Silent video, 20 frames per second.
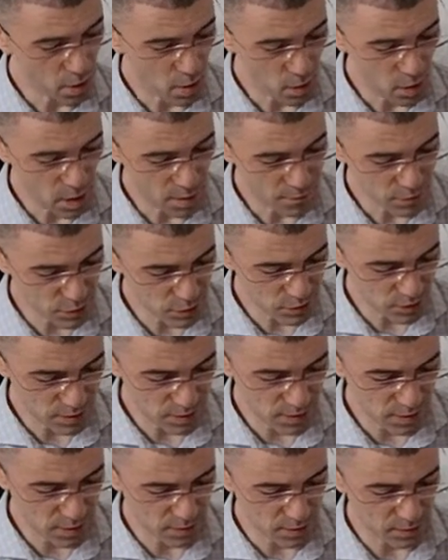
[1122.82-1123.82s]
I've just
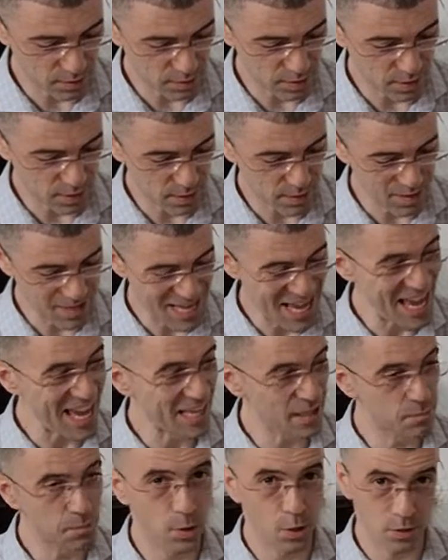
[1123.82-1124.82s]
inserted the
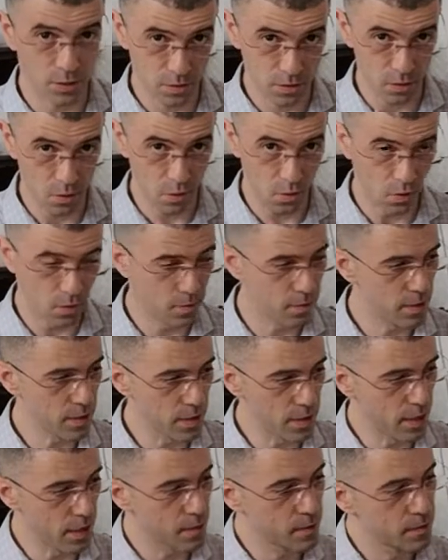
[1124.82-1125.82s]
8.0 here,